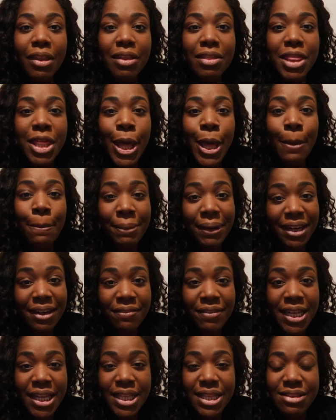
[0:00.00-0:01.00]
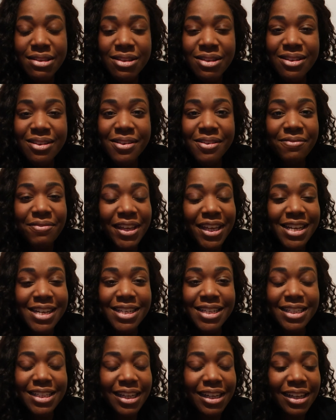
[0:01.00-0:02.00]
the benefits of
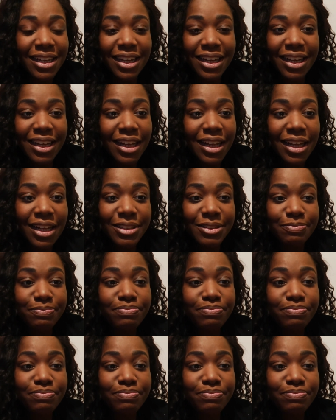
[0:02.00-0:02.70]
eating